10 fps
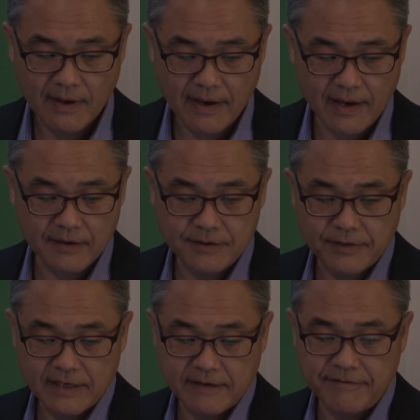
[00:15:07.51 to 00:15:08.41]
And
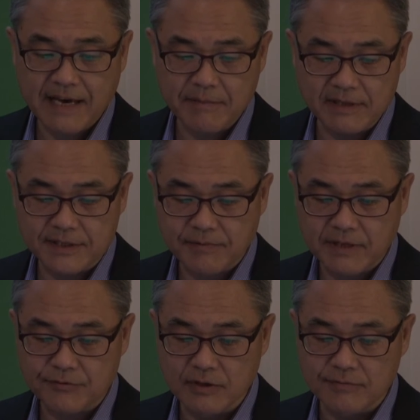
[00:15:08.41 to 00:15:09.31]
attracting families with
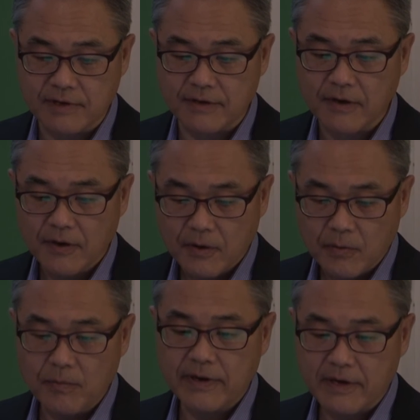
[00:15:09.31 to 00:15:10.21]
the children
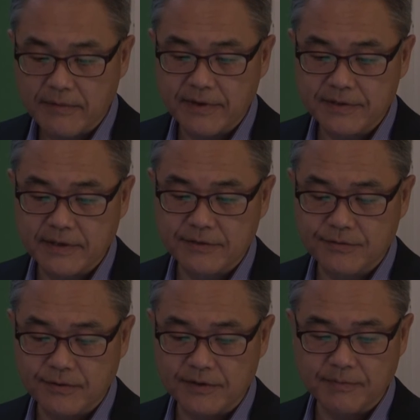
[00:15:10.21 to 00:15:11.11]
would increase the
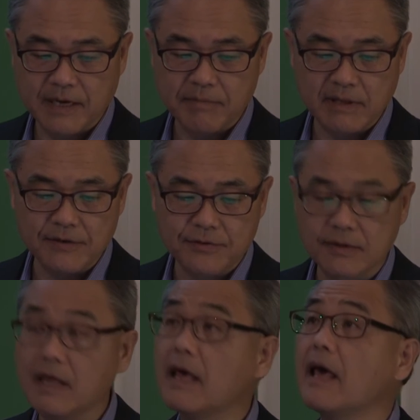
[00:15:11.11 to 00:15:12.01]
student
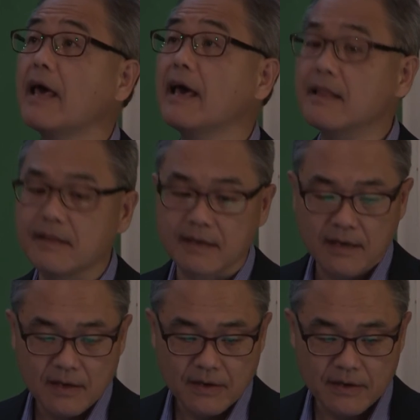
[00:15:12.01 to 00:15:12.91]
population and
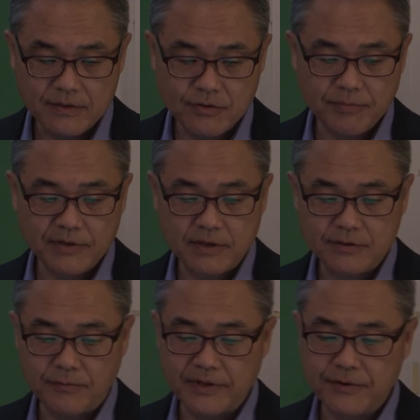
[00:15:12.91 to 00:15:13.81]
contribute
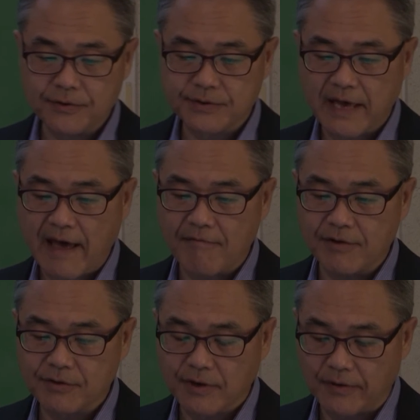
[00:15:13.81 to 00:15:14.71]
to reduce
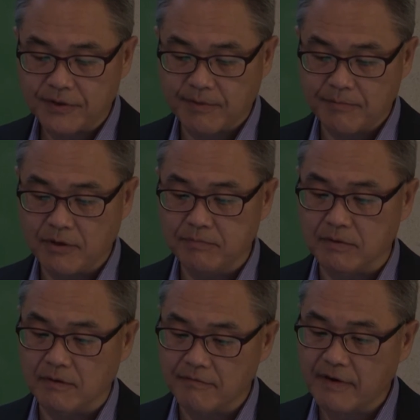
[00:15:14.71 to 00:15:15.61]
average cost per
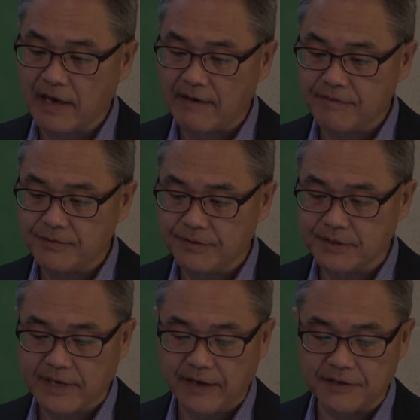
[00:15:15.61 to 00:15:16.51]
pupil via
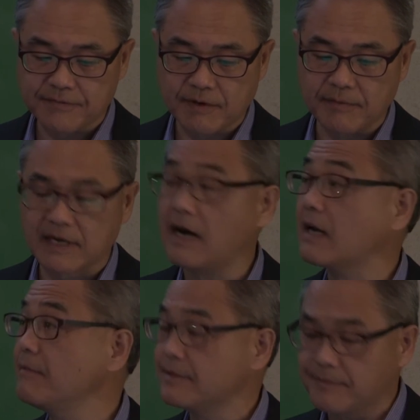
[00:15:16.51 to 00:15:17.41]
efficiency gains from
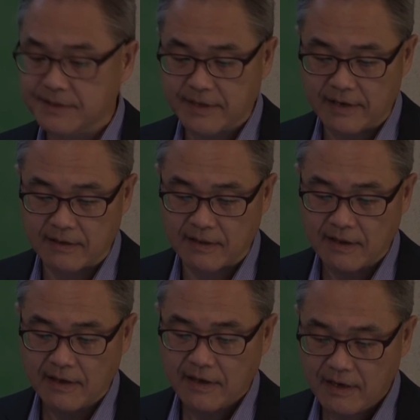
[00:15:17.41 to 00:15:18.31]
economies of scale
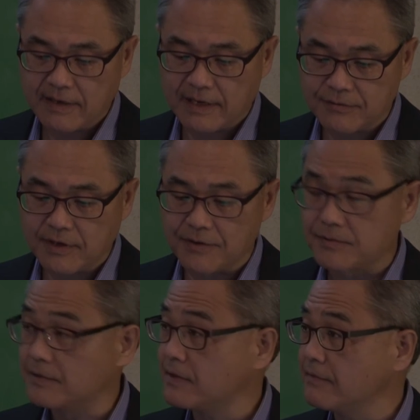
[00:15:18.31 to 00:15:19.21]
in
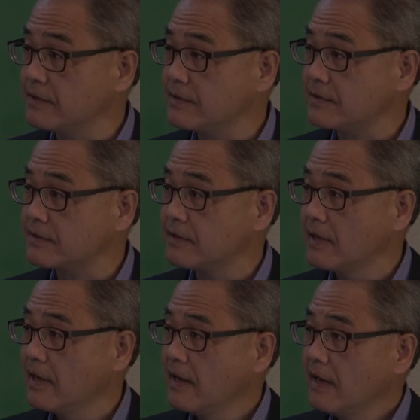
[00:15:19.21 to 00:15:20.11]
educational services.
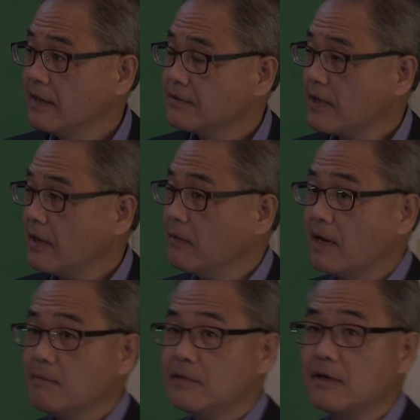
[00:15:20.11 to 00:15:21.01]
So
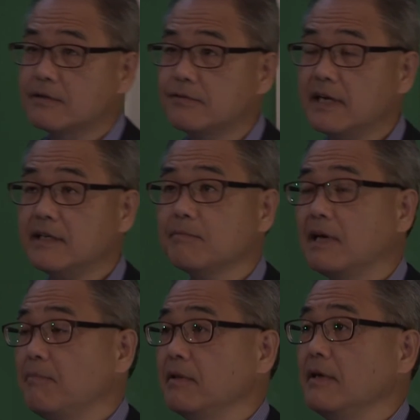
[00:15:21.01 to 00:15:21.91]
the attracting
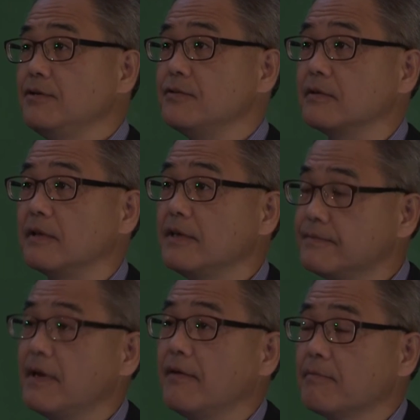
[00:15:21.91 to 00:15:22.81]
population is
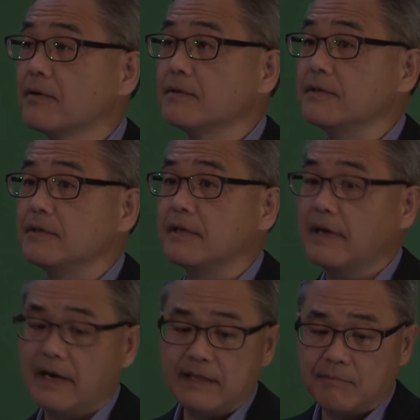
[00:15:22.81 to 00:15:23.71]
very important.
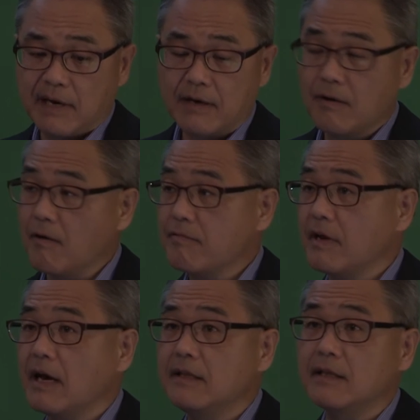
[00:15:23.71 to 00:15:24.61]
And Mike Hoff
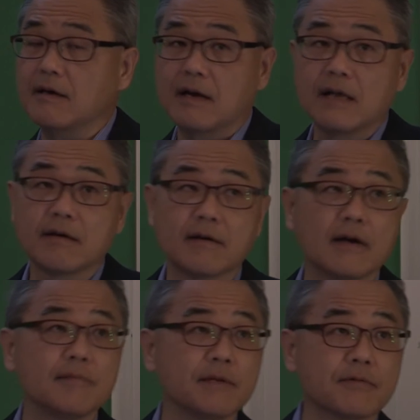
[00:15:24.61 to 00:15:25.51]
and I did another
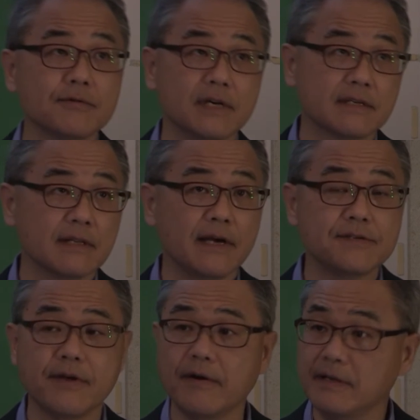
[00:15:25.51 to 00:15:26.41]
the project
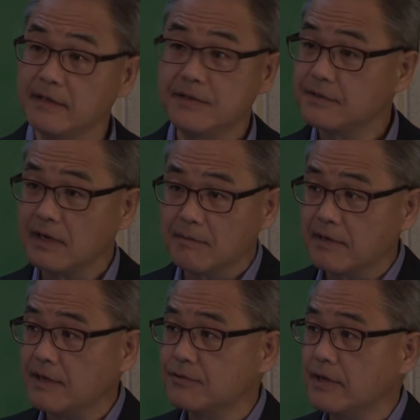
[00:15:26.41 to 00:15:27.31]
last year, and this is not about
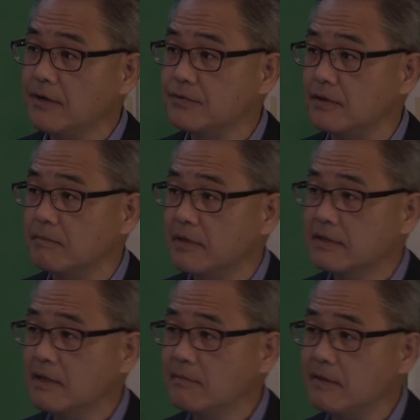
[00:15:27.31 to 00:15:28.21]
education,
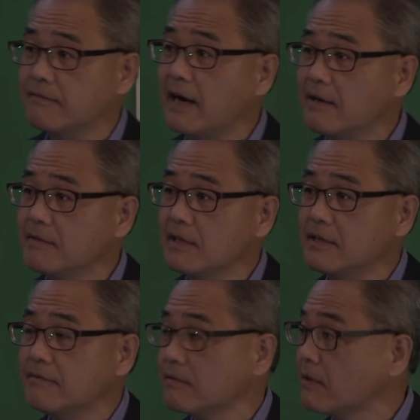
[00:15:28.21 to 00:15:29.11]
but the
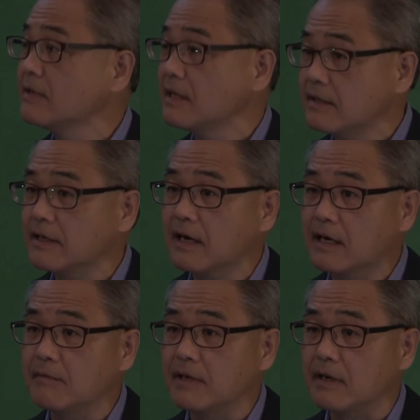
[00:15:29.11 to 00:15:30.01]
viability of the Rhode Island
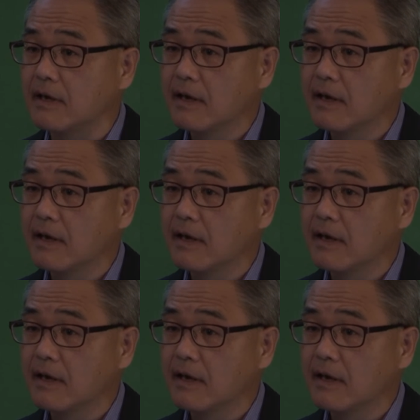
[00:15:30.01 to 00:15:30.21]
economy.